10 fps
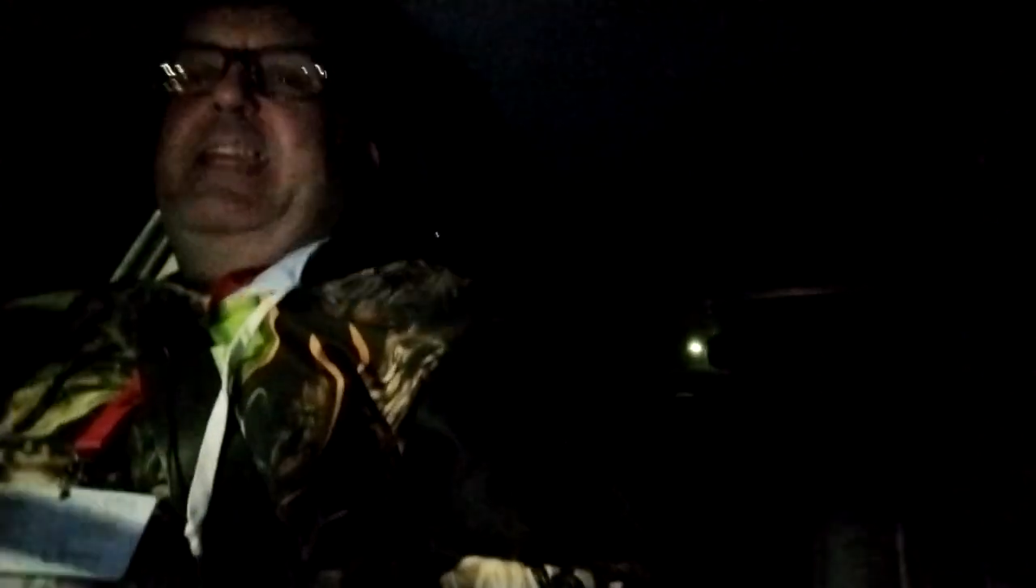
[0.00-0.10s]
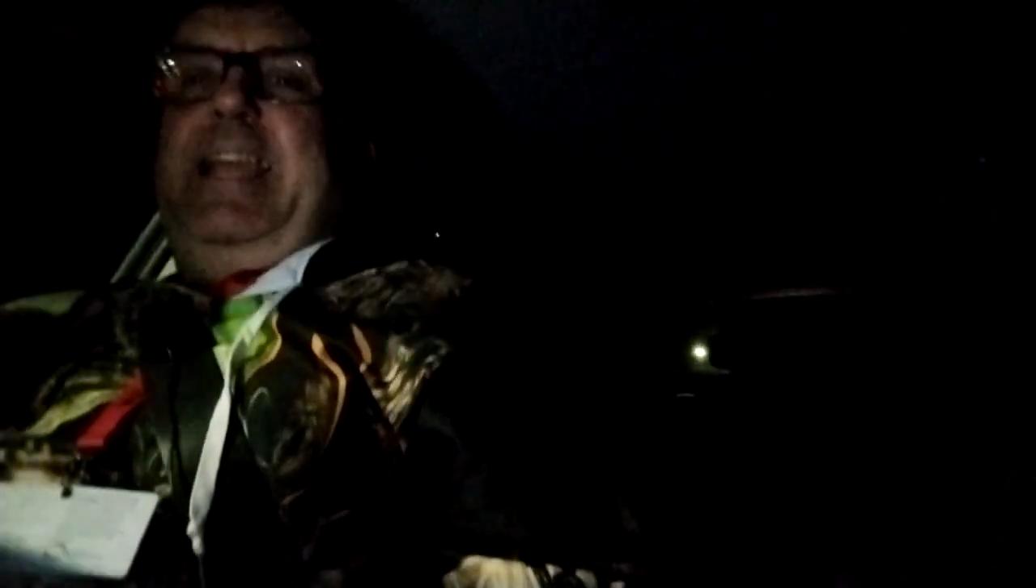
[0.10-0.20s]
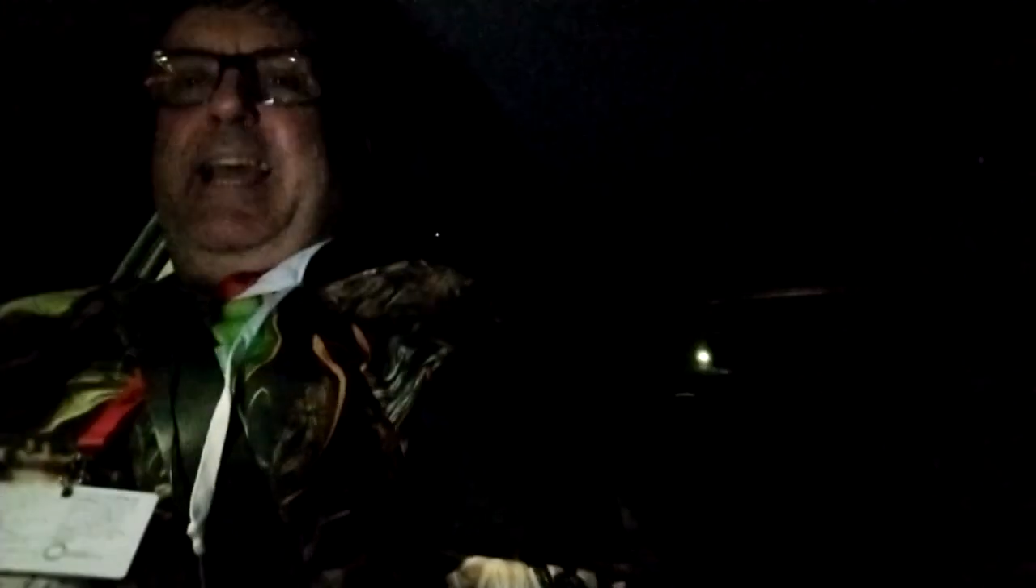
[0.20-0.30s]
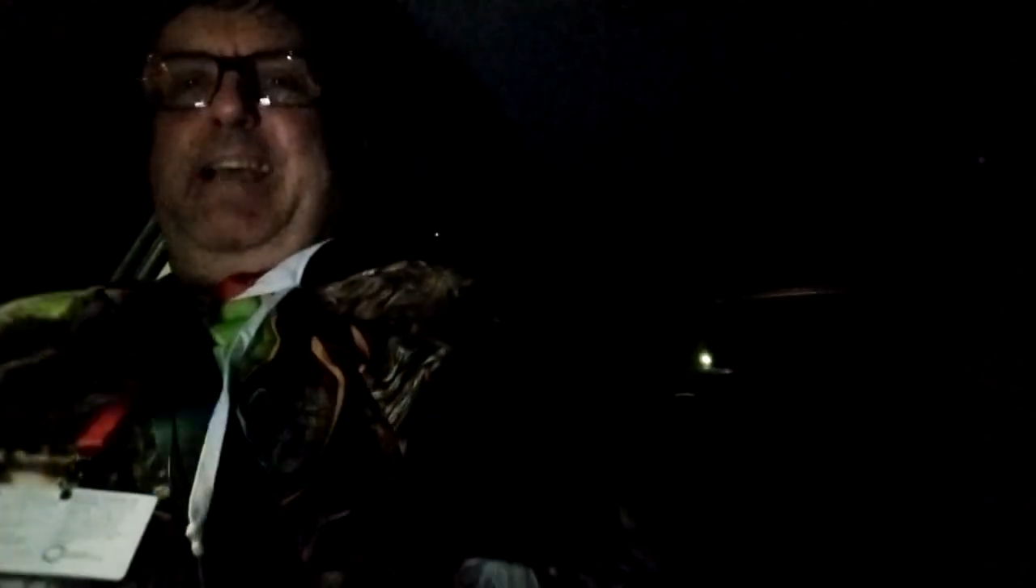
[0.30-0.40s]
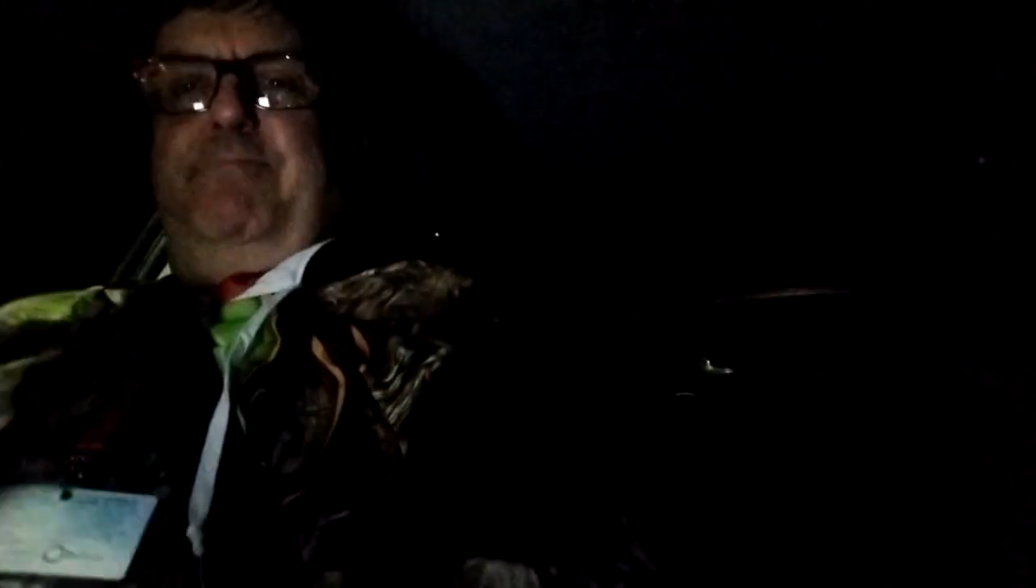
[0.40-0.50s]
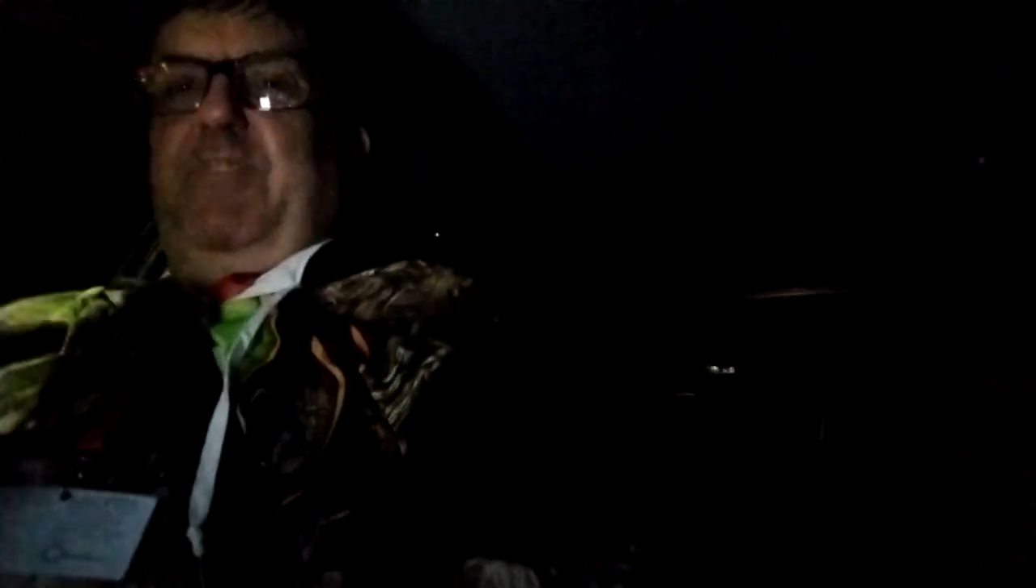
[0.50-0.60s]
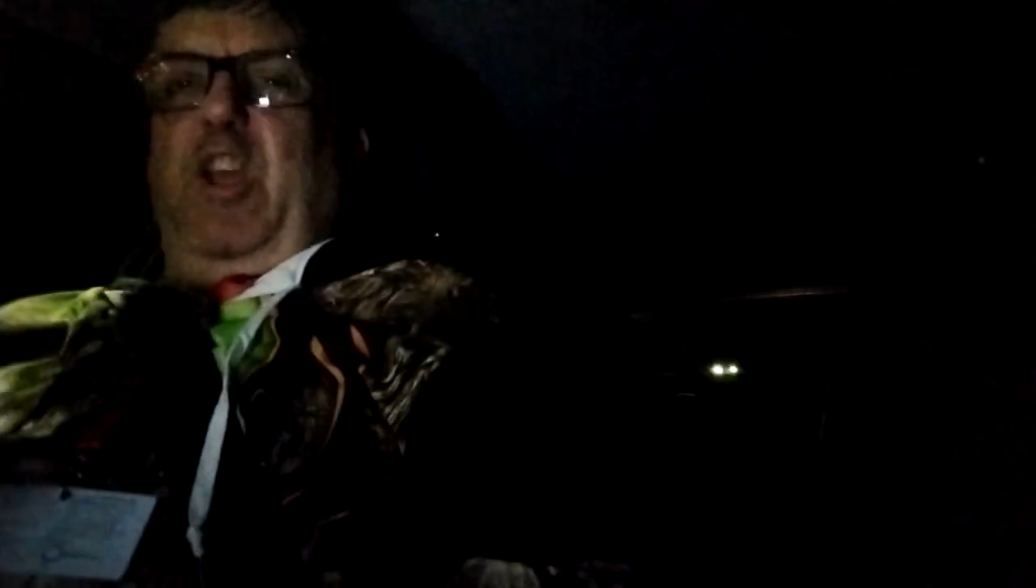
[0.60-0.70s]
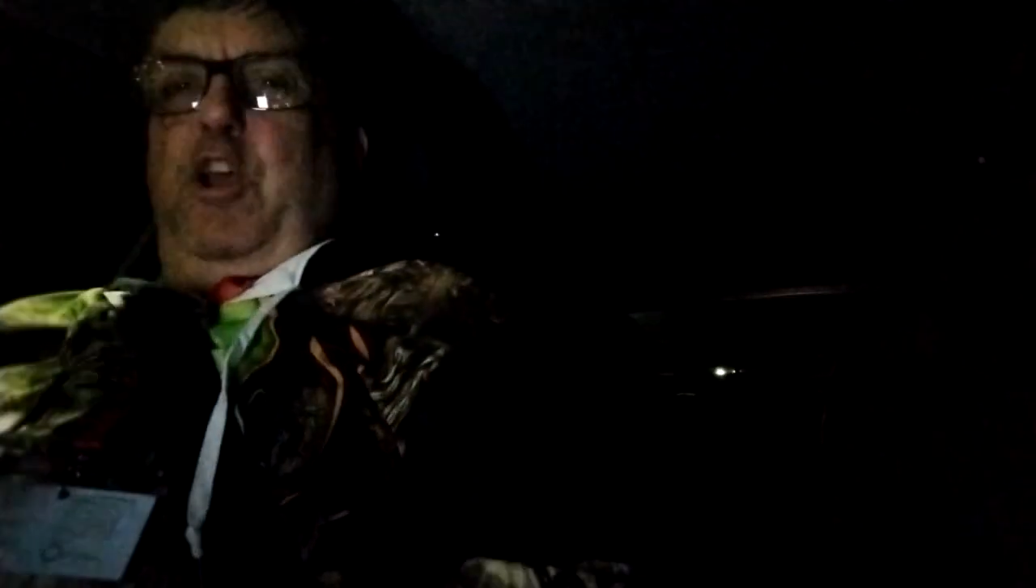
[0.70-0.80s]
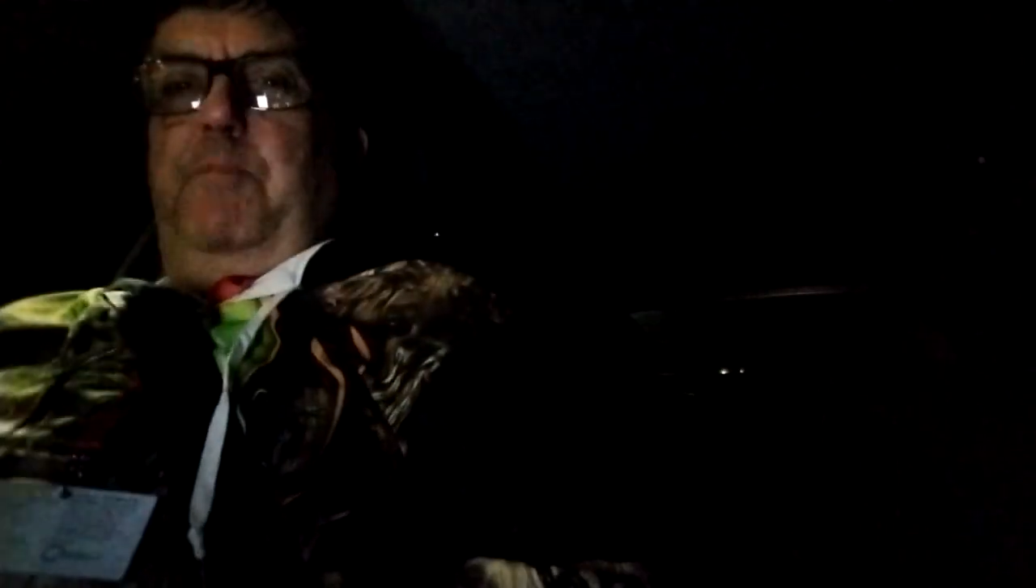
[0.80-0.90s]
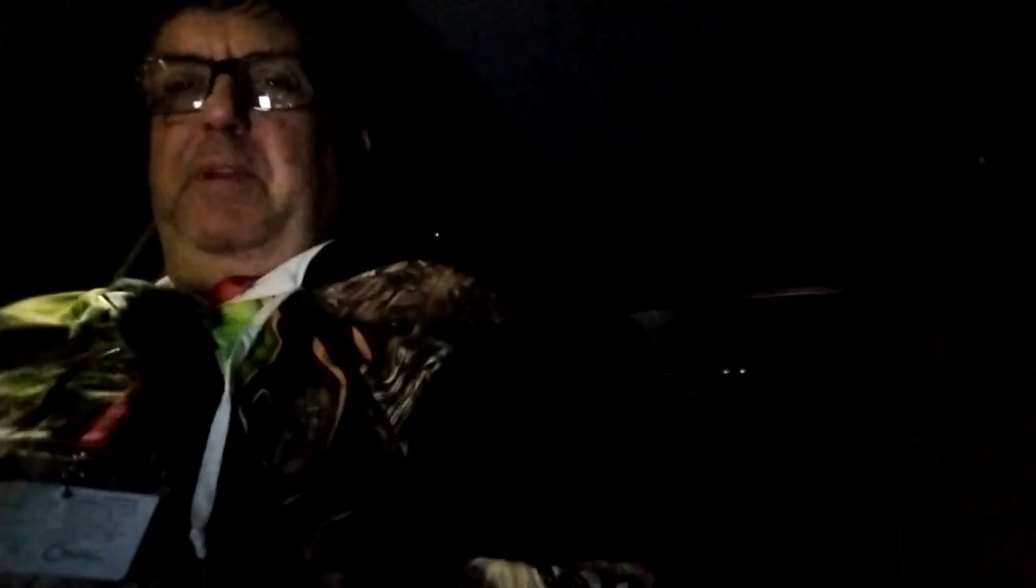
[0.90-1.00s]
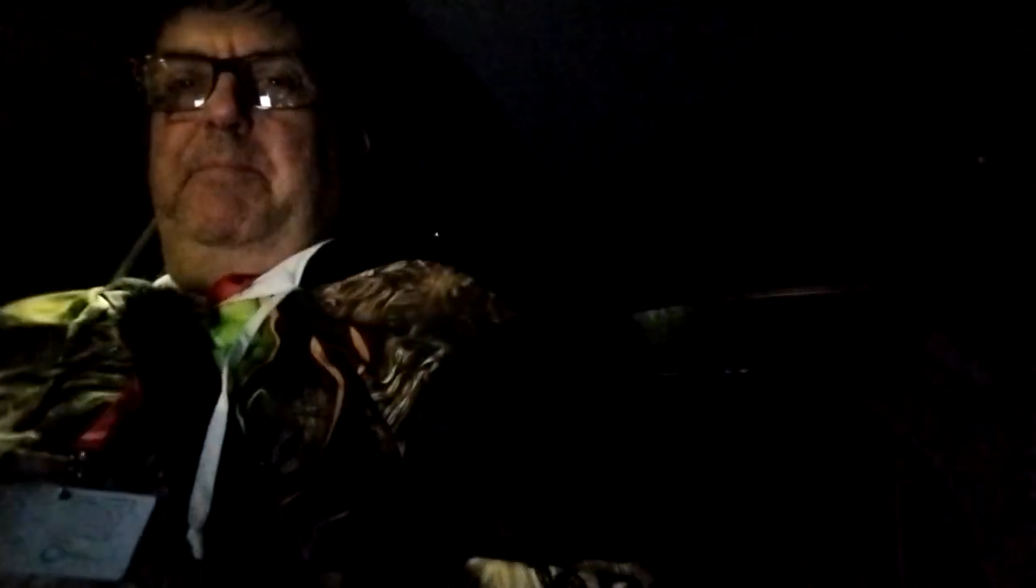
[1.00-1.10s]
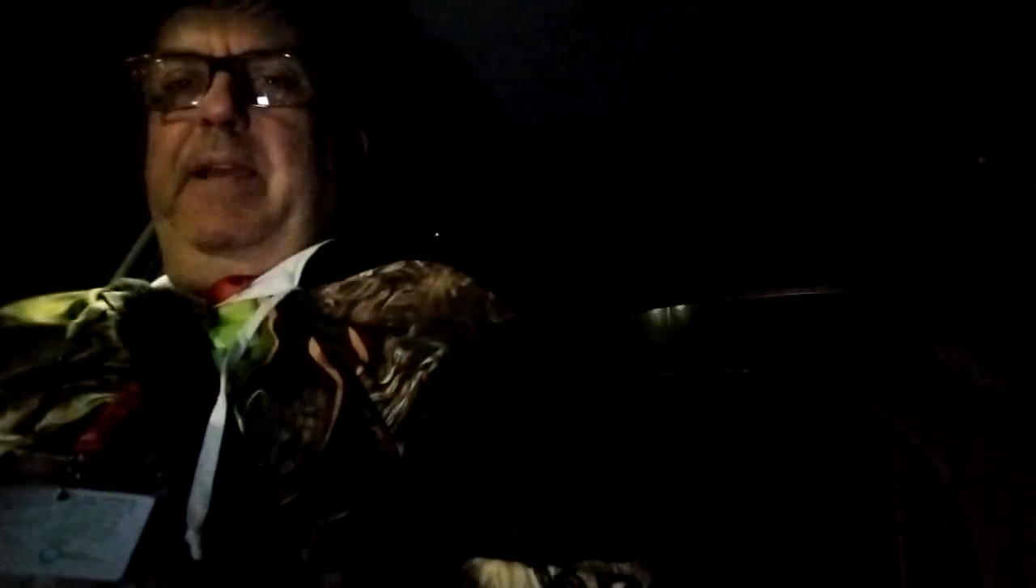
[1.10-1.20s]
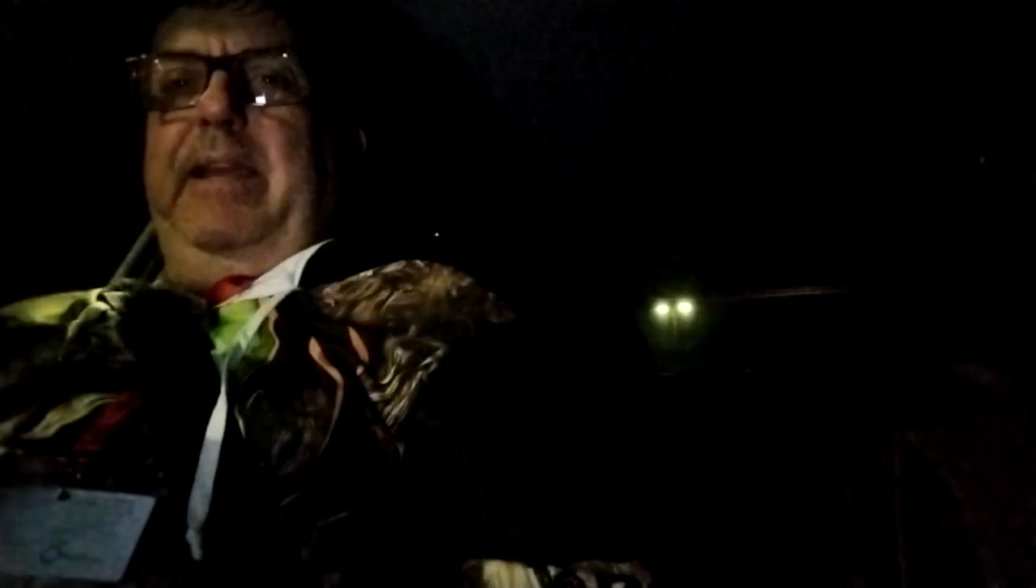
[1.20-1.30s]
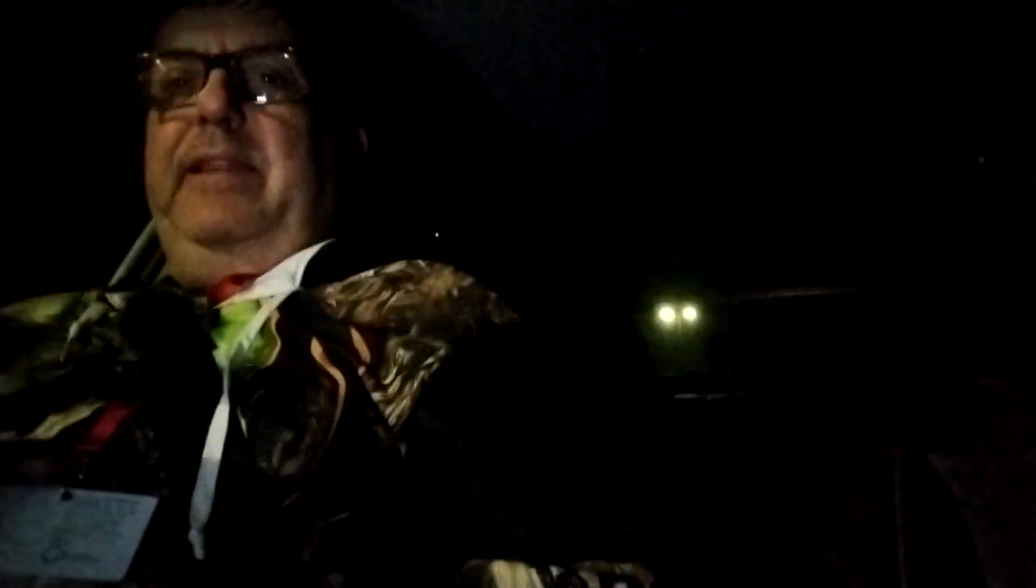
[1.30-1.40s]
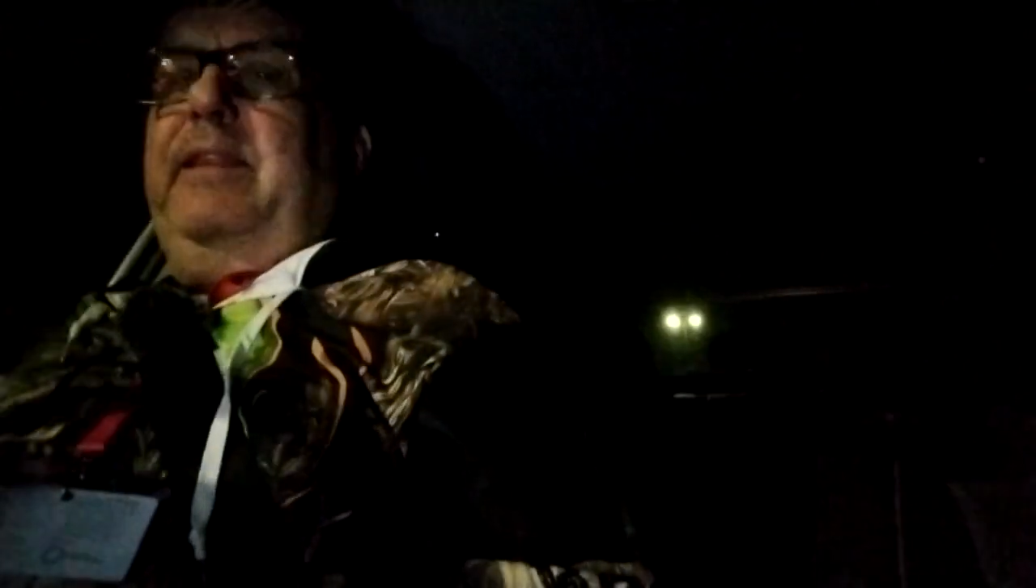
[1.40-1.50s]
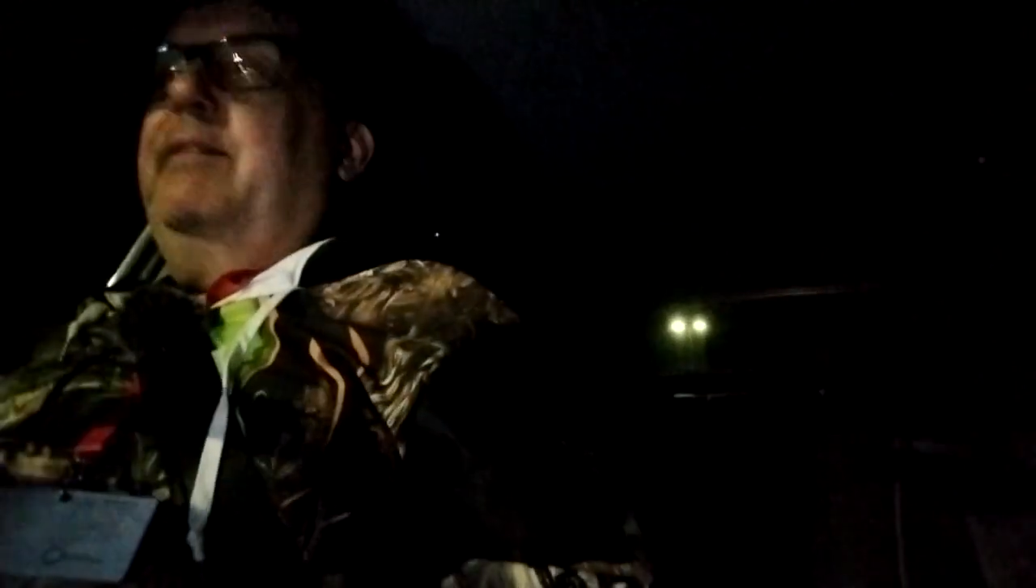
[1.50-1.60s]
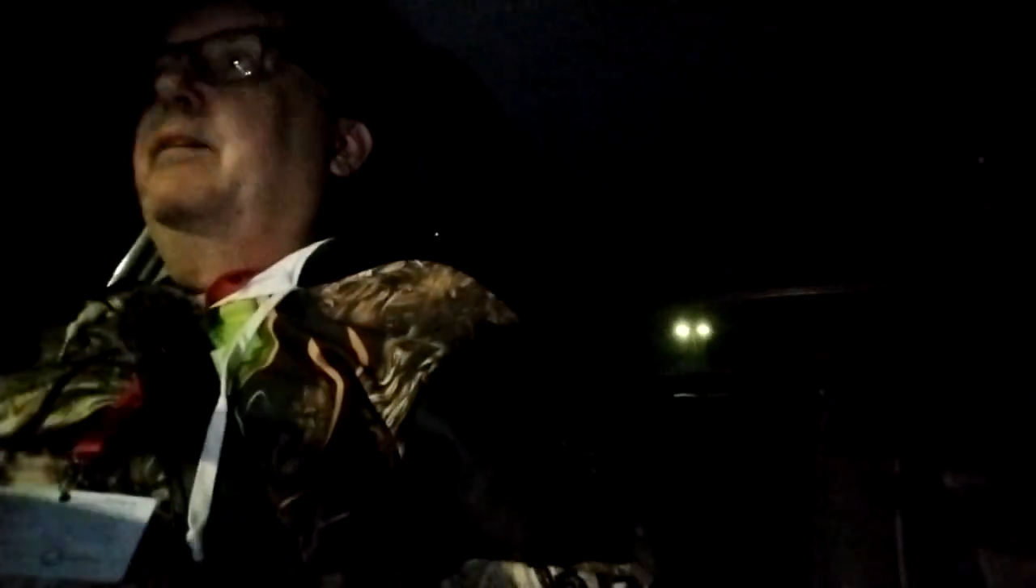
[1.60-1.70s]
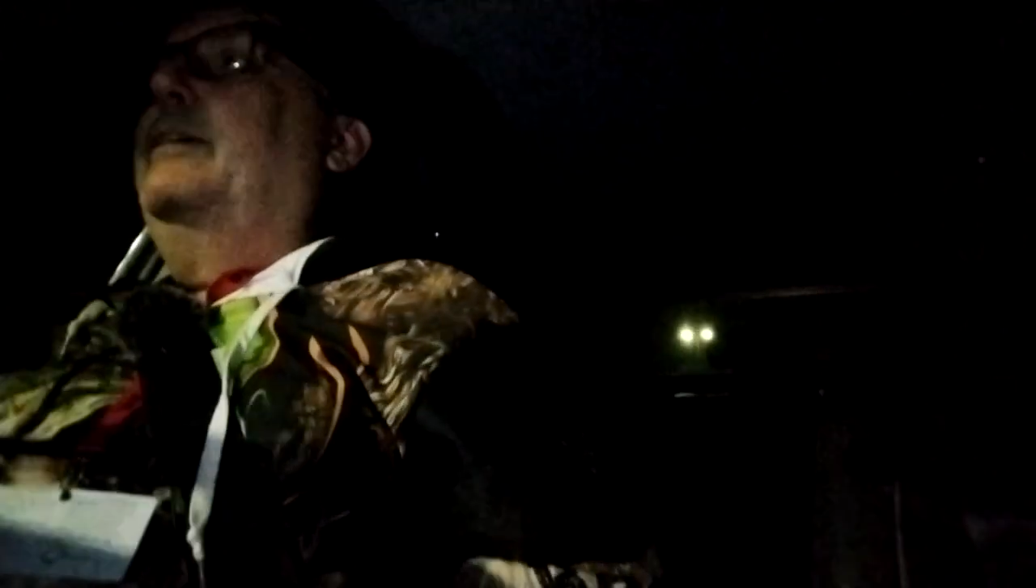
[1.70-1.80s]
Yeah, urban myth.